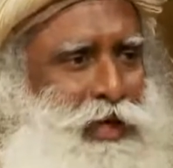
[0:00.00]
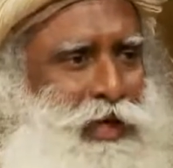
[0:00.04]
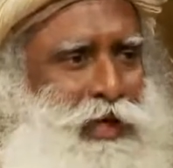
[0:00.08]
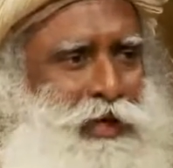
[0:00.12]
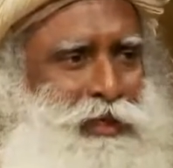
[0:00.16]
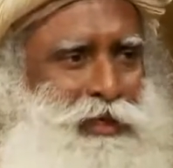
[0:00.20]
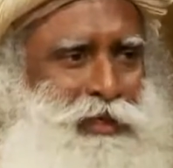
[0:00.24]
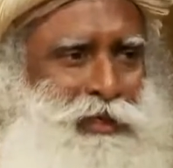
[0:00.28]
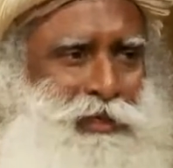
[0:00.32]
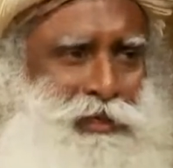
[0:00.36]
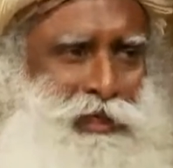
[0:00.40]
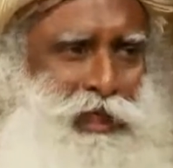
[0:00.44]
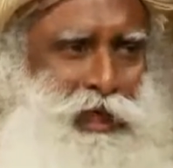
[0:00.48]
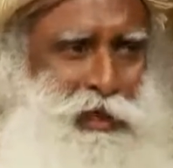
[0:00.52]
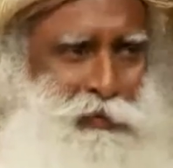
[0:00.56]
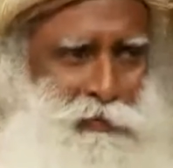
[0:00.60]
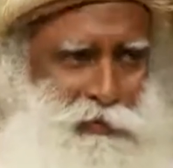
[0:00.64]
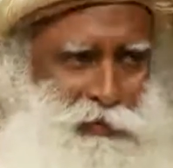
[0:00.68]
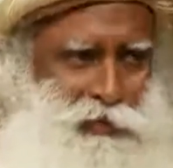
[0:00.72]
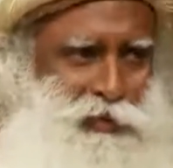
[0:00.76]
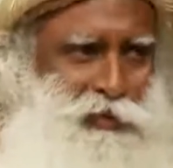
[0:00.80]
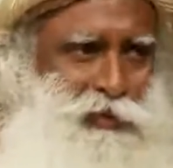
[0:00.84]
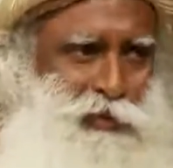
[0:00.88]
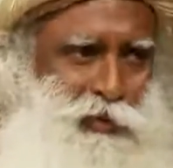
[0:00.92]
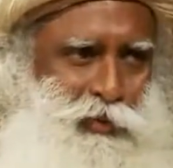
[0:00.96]
heady
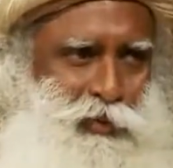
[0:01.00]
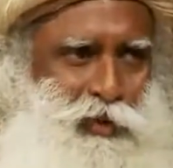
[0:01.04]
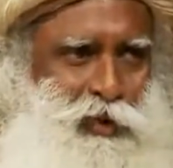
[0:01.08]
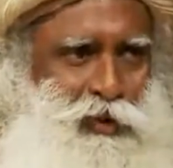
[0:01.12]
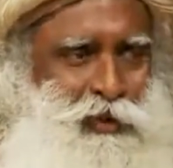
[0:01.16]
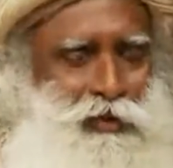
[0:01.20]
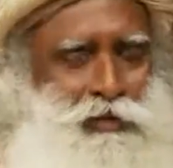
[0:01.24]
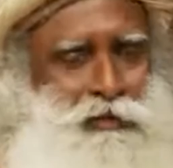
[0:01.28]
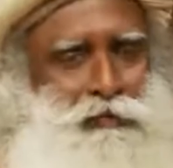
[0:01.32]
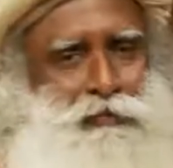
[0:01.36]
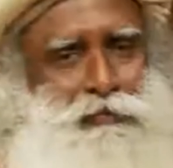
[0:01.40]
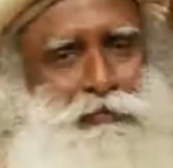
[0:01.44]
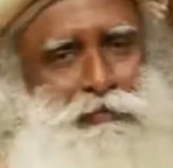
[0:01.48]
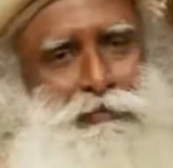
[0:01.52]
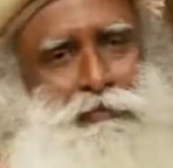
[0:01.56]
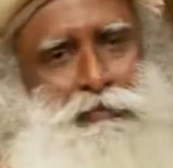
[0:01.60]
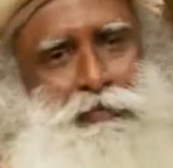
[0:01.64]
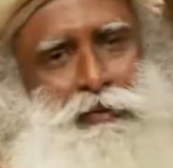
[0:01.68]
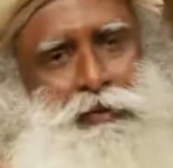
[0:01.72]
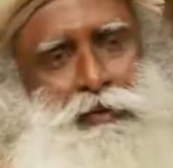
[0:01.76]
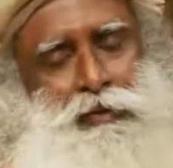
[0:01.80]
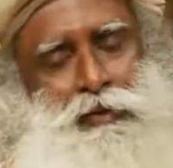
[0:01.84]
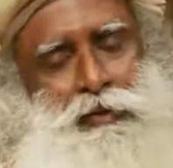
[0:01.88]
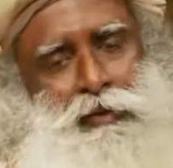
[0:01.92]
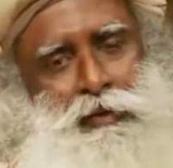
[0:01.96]
times, okay?
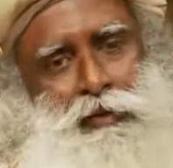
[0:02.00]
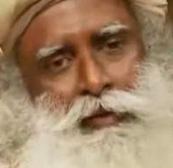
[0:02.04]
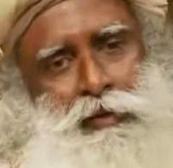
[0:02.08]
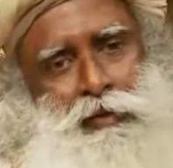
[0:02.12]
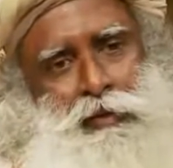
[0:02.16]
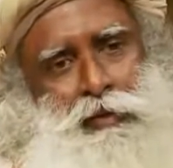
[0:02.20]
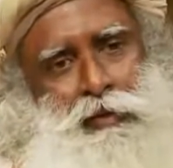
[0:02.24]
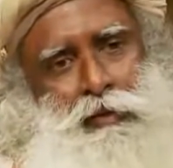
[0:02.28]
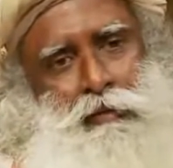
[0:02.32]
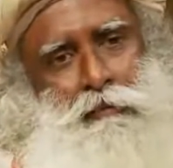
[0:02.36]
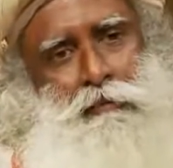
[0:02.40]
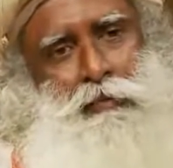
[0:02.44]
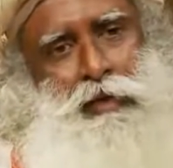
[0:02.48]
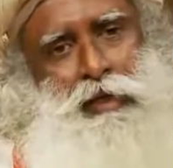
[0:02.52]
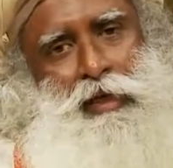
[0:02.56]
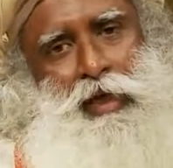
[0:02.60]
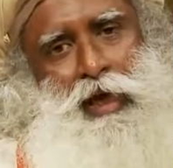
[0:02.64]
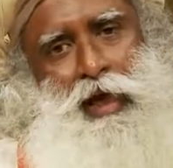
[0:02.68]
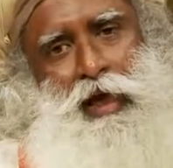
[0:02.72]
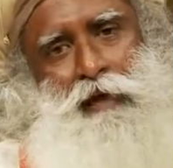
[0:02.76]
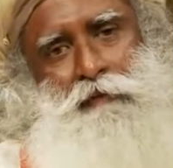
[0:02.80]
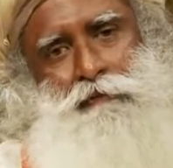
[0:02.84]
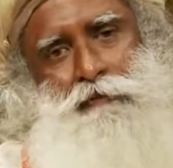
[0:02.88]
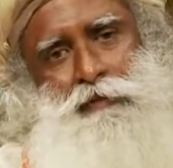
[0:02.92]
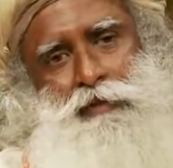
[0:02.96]
But
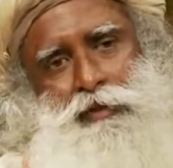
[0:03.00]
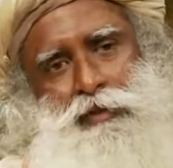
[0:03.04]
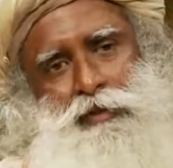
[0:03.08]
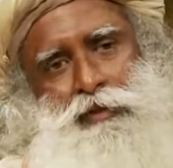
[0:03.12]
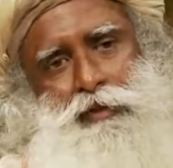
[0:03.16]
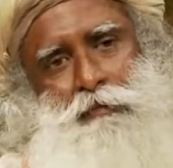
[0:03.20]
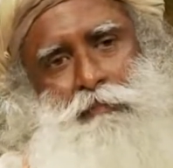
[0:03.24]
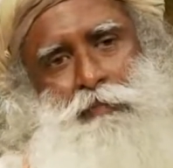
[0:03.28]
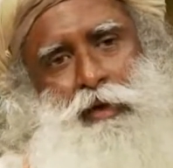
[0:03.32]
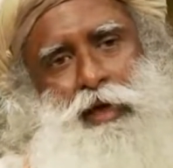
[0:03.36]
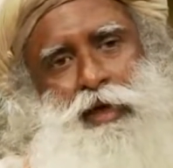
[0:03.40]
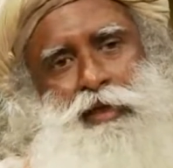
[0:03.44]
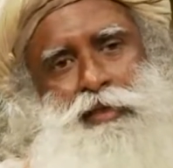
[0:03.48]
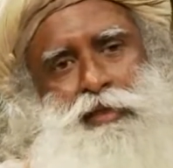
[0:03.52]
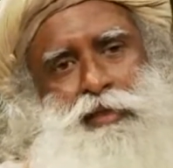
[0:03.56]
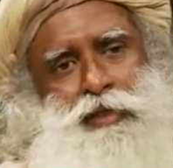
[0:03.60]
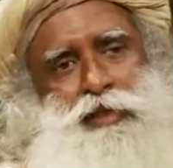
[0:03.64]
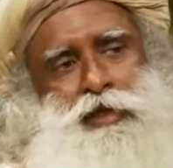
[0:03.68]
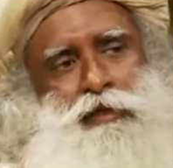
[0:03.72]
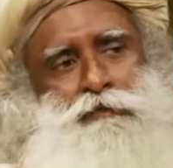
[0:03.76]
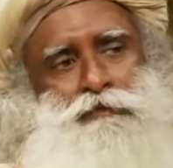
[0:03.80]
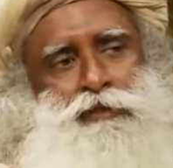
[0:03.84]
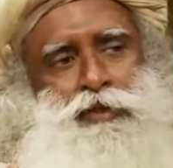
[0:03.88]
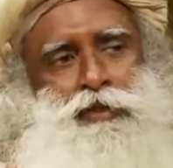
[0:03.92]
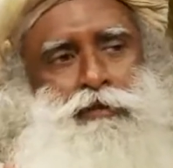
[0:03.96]
after the
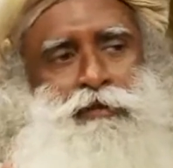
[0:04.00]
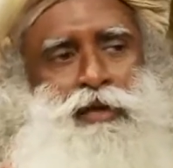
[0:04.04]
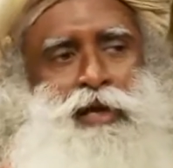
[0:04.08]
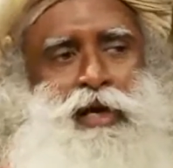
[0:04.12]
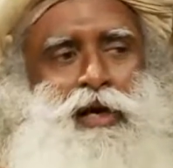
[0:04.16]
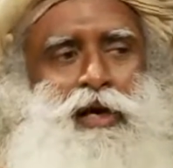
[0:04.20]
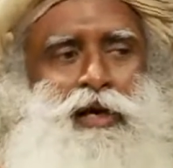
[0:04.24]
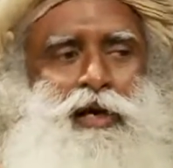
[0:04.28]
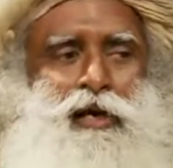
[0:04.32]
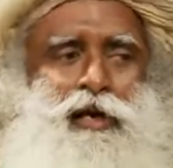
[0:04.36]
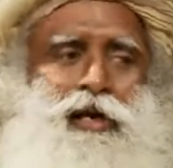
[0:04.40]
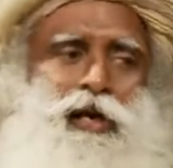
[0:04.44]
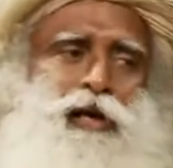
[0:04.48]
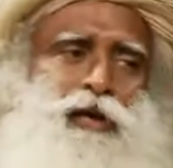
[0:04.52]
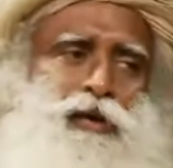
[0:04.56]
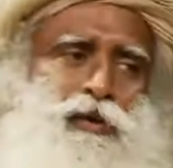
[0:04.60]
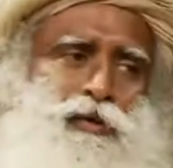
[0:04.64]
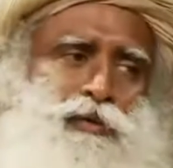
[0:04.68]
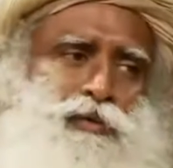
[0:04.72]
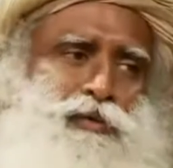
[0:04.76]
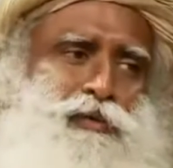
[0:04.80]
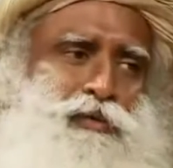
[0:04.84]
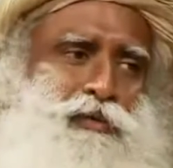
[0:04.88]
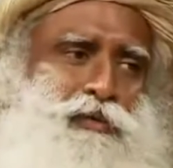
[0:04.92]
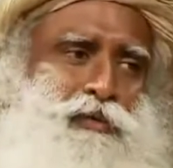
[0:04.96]
passing of Jawaharlal
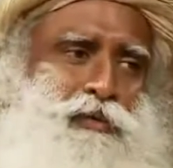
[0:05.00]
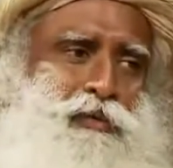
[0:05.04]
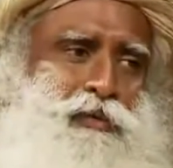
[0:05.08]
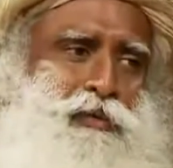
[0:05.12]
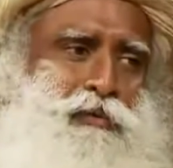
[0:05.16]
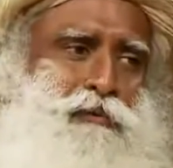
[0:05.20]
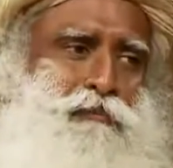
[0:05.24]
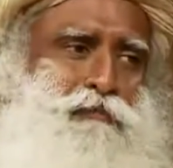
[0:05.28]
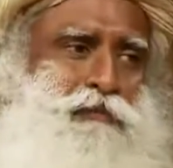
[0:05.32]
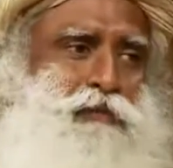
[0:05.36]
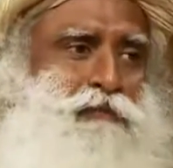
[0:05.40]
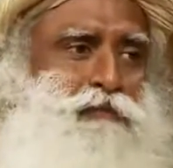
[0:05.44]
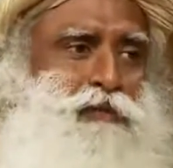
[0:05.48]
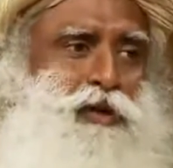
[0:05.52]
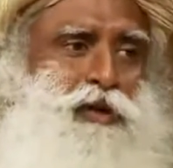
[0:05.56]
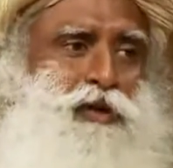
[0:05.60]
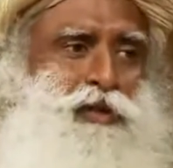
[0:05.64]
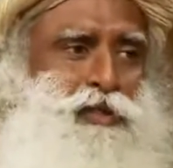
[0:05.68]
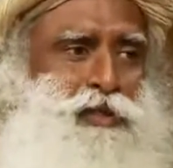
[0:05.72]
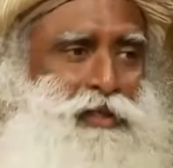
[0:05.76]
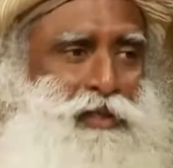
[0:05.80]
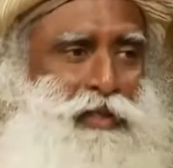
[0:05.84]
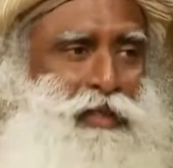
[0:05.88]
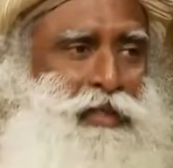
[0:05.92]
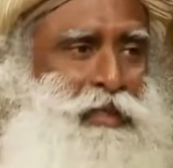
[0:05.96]
Nehru, we've
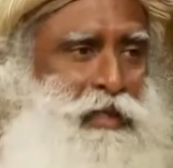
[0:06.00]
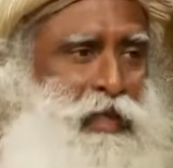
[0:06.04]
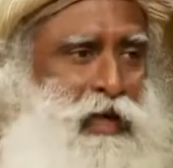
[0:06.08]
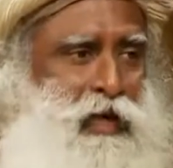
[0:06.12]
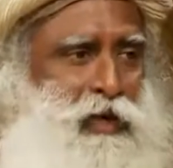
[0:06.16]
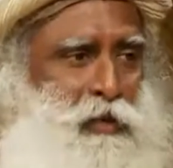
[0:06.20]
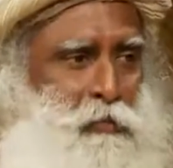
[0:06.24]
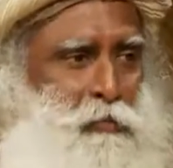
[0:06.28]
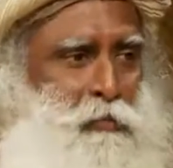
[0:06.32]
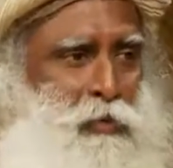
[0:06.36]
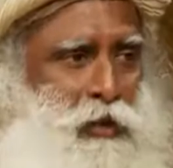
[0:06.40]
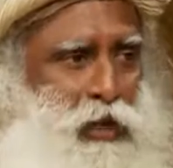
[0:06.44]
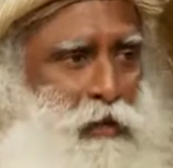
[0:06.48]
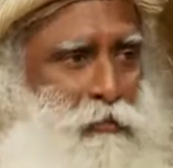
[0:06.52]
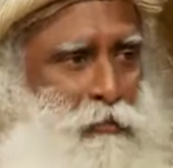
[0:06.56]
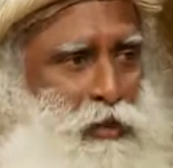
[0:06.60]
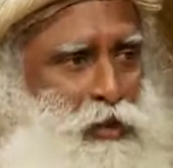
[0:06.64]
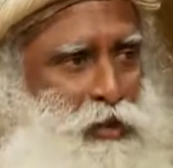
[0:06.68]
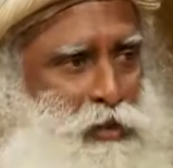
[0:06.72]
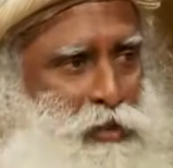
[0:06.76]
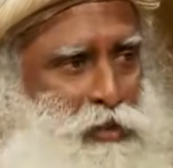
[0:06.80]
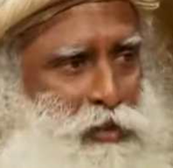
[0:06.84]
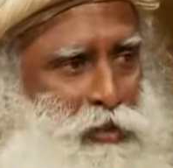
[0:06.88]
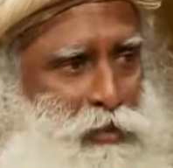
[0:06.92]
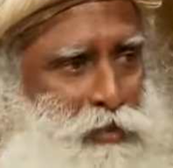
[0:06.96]
not really had a prime
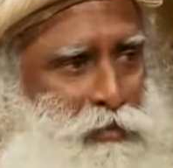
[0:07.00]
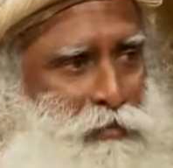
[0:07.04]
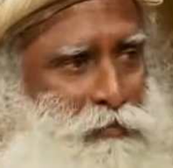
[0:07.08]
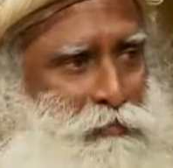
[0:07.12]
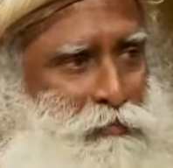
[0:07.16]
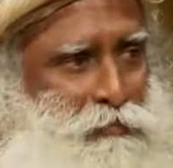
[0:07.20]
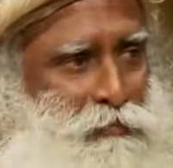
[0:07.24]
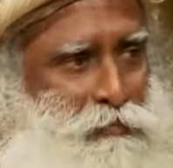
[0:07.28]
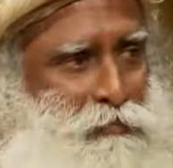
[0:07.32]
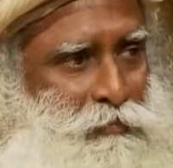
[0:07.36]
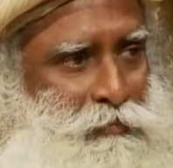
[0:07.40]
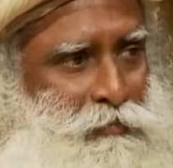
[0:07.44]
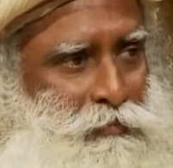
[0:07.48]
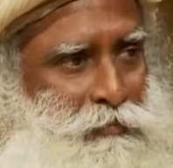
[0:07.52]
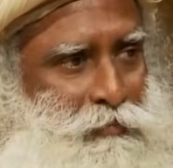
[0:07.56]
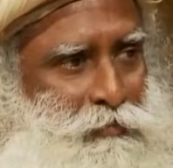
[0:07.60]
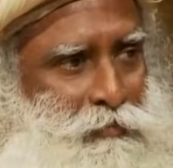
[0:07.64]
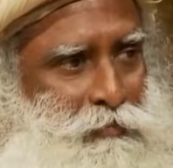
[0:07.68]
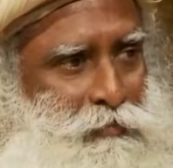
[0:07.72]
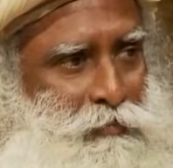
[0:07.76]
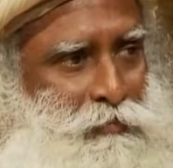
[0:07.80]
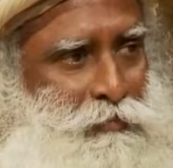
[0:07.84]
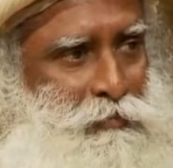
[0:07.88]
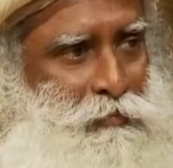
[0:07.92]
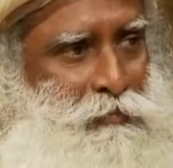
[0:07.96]
minister.
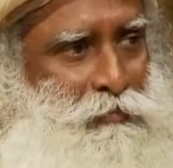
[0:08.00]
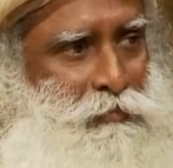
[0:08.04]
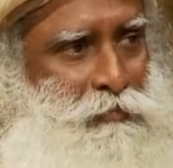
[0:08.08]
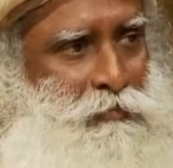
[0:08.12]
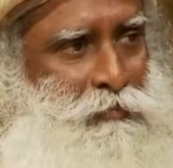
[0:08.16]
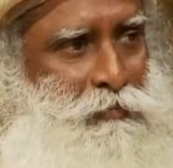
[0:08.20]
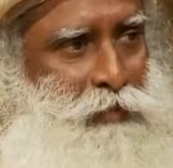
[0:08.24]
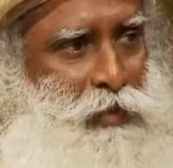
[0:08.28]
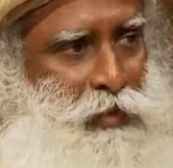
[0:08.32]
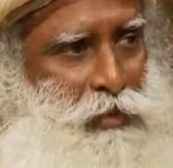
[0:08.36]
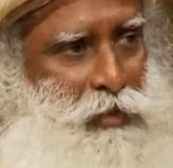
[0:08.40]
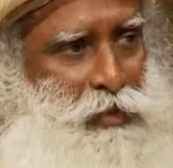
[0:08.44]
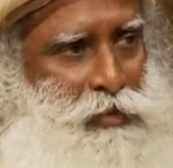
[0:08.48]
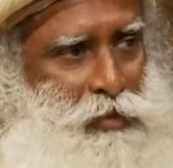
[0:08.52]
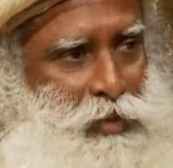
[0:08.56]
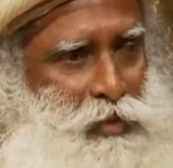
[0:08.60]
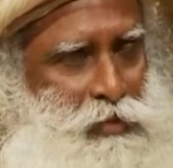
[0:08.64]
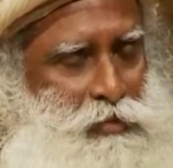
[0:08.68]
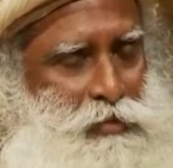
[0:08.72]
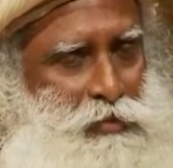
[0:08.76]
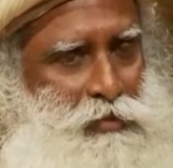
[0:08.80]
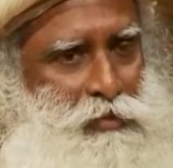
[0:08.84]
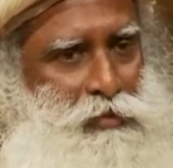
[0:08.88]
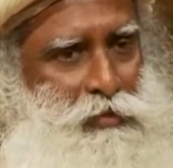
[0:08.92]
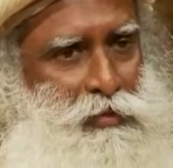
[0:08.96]
In the
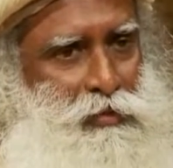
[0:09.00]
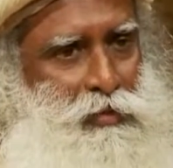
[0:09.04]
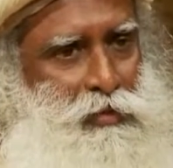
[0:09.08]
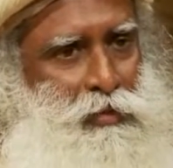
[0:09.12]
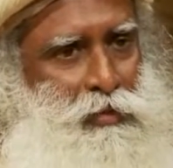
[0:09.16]
sense,